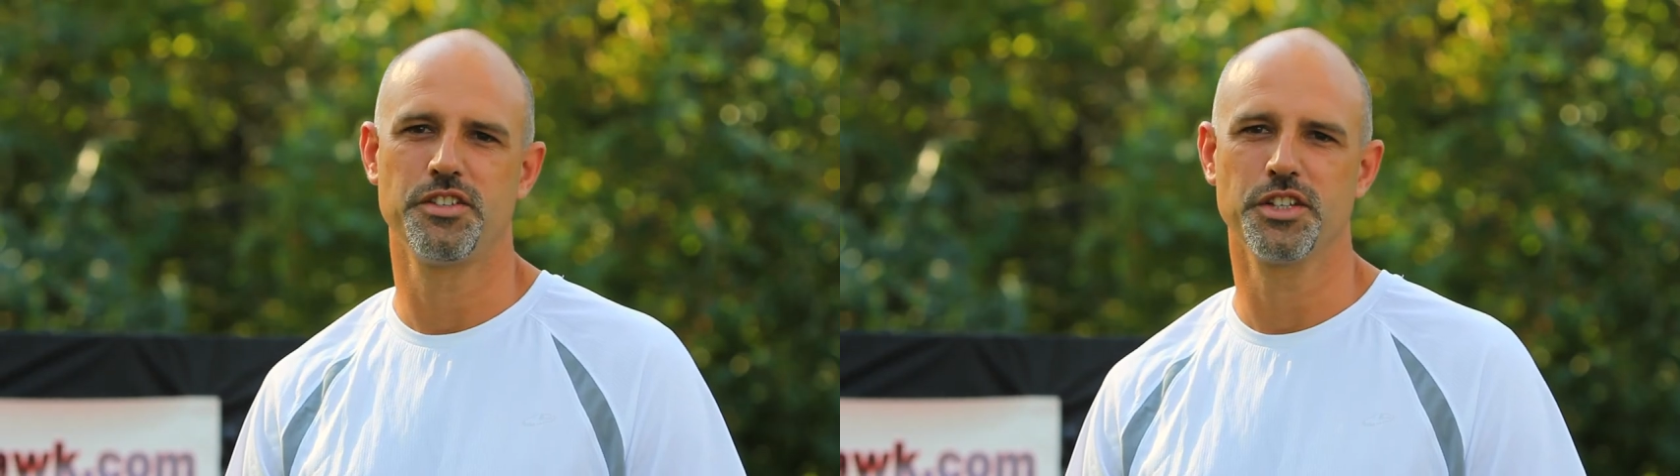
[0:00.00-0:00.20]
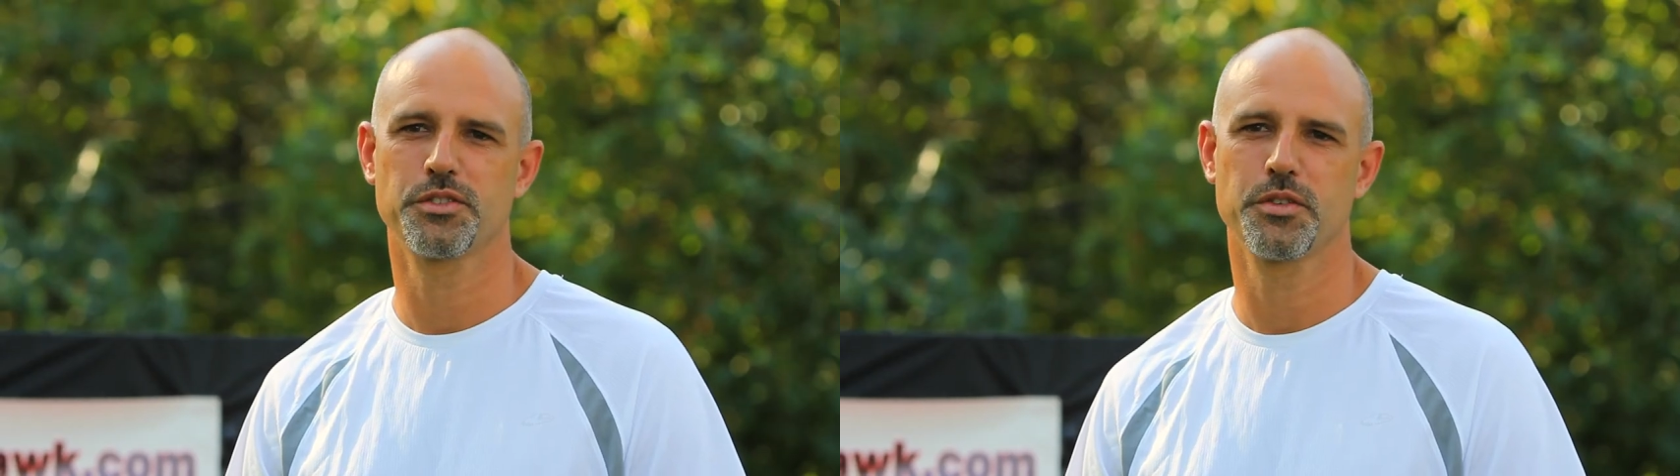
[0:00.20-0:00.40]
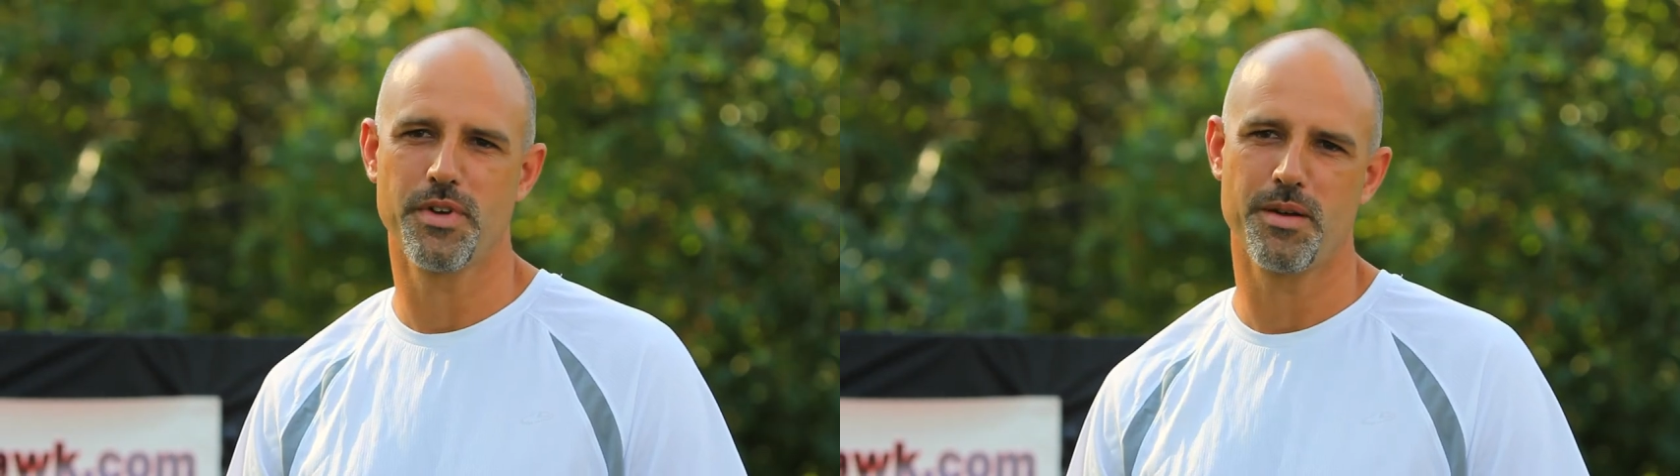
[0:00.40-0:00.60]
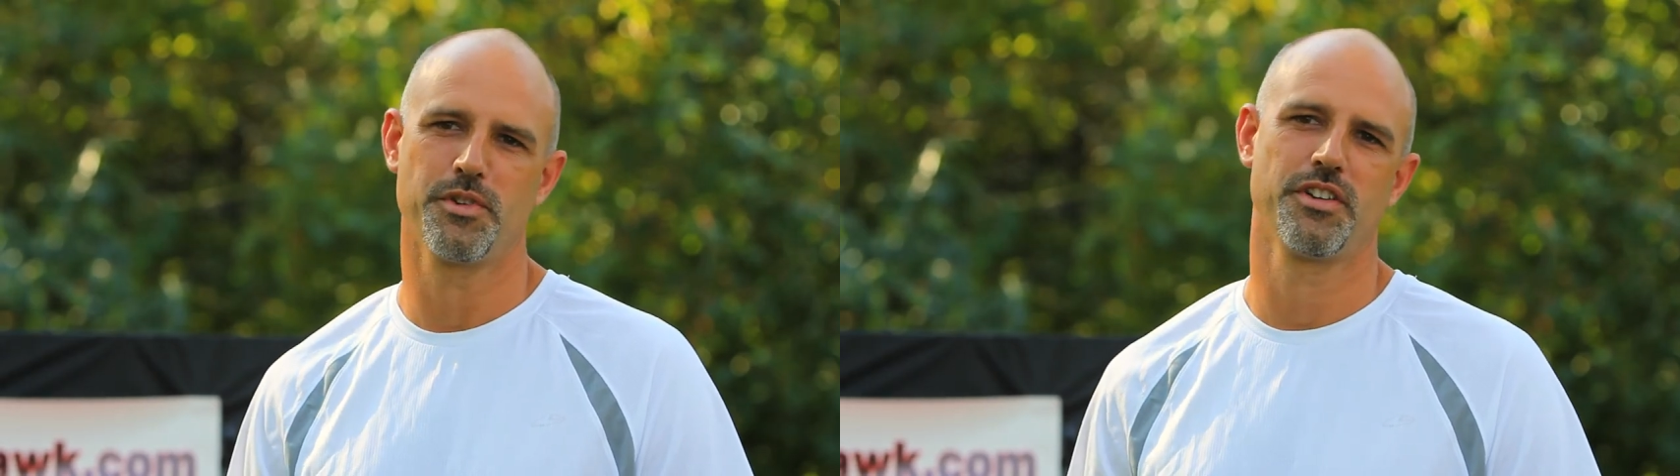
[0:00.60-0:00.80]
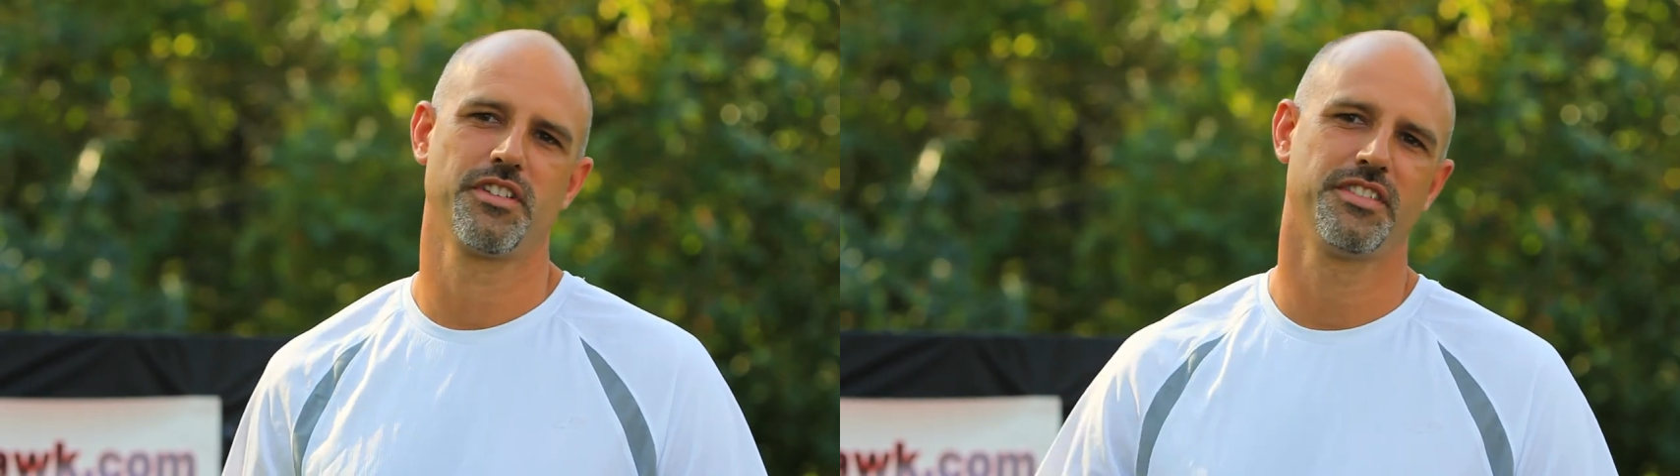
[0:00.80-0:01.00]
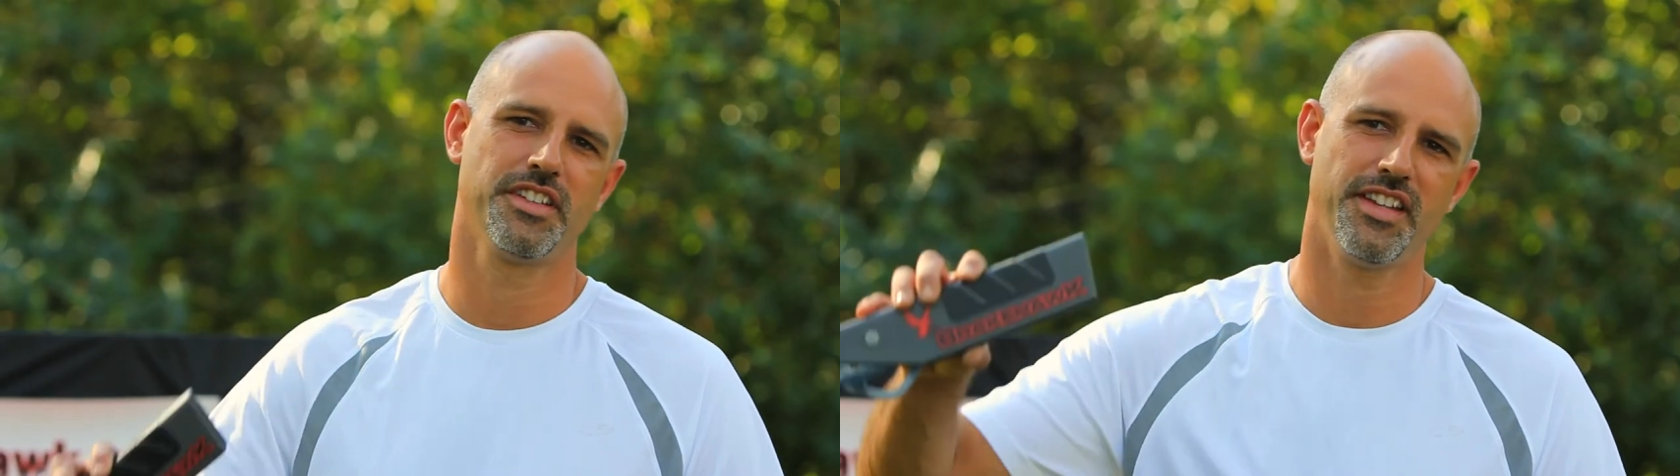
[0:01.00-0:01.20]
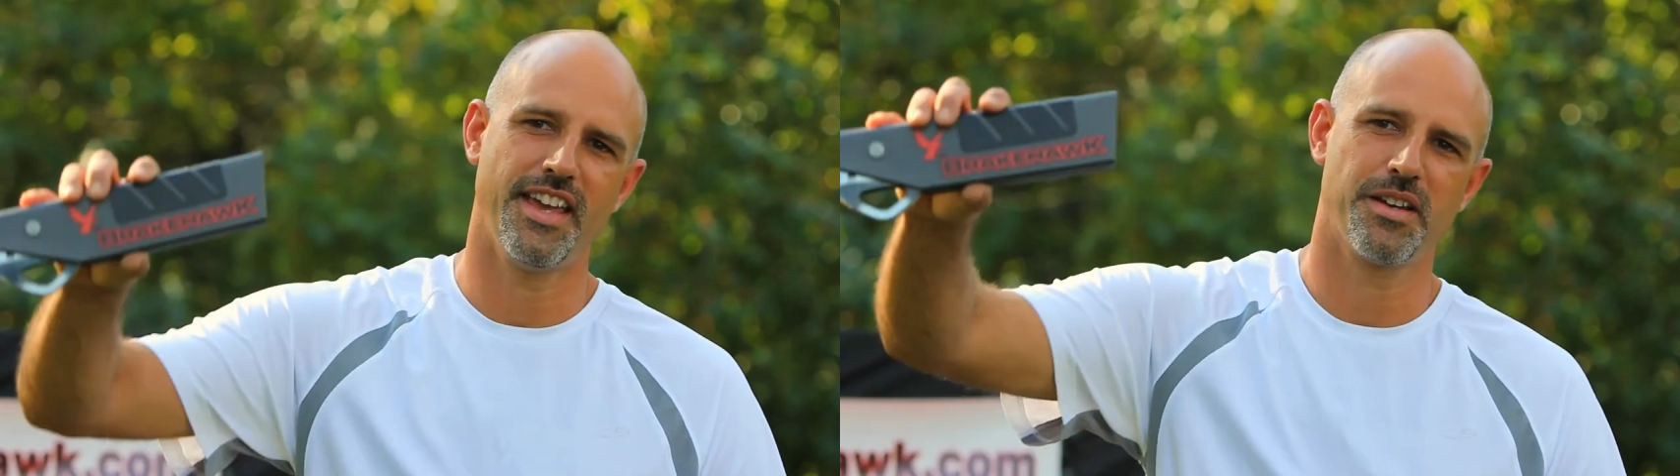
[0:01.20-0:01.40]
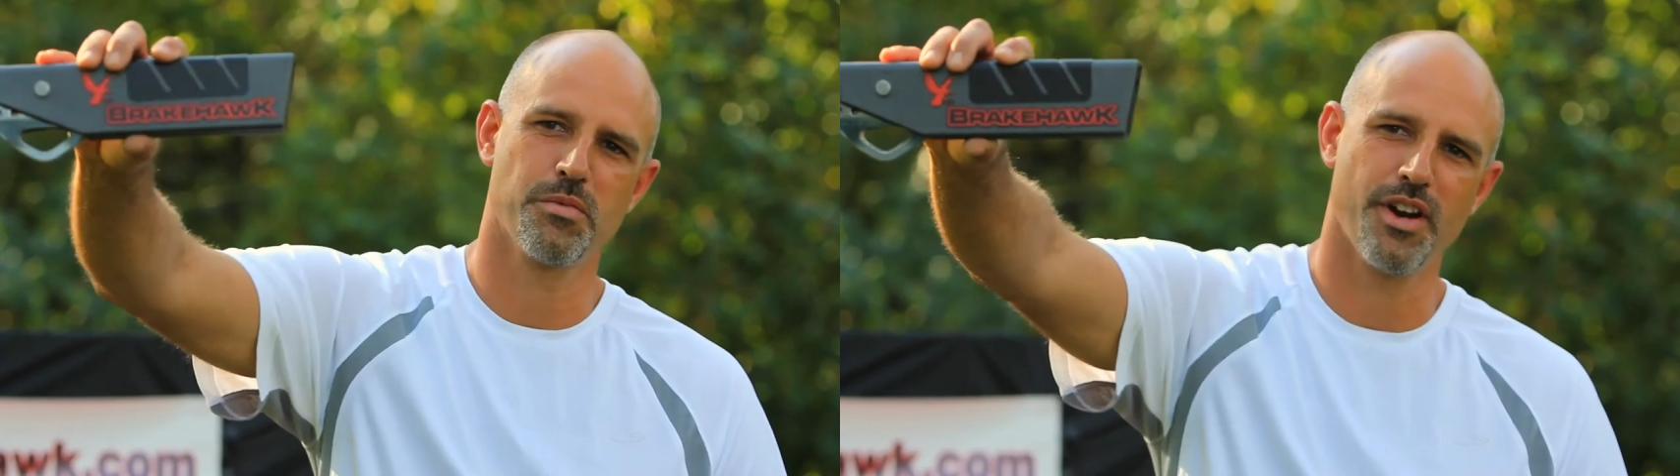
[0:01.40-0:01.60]
just remember to
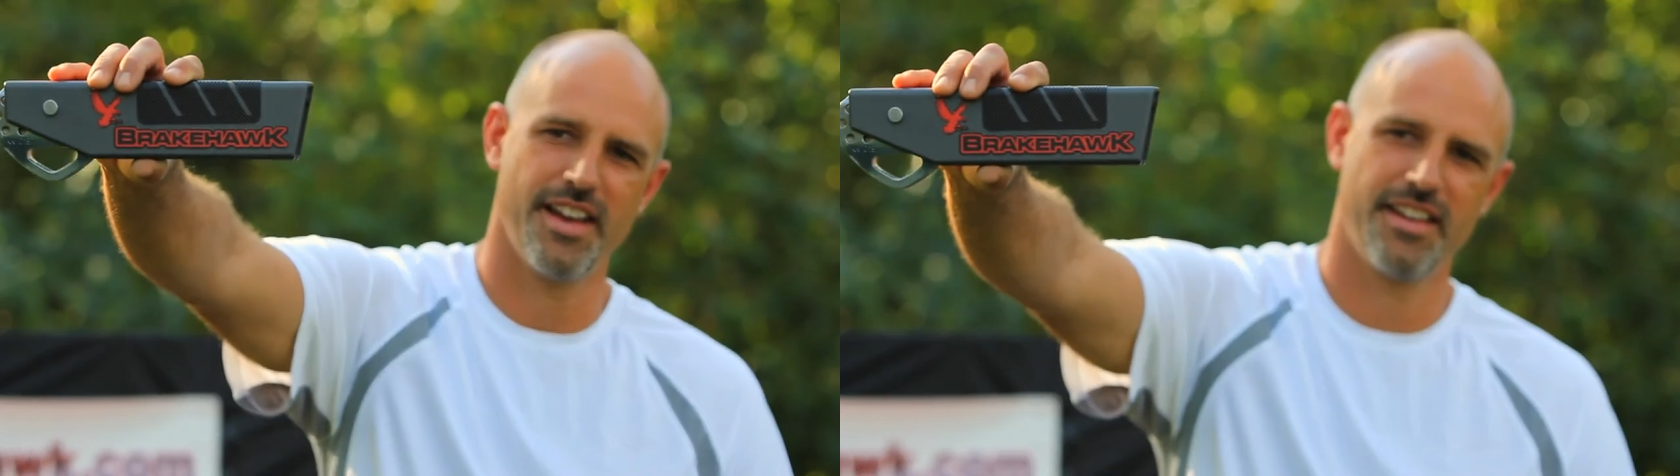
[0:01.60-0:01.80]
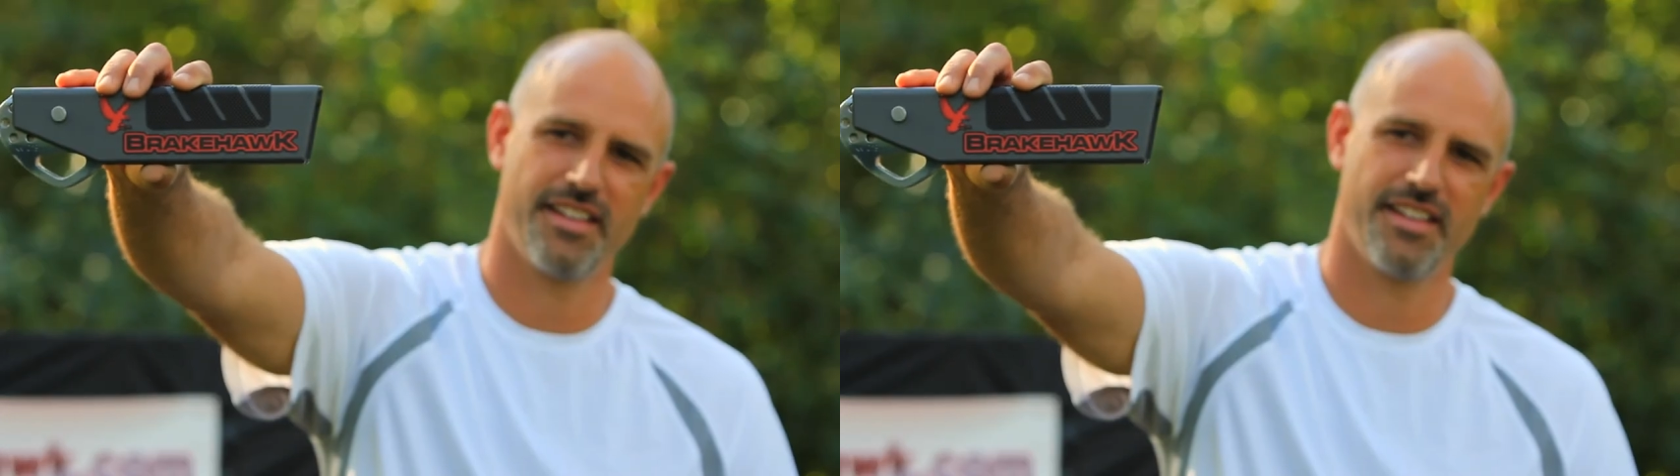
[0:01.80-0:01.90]
take a break.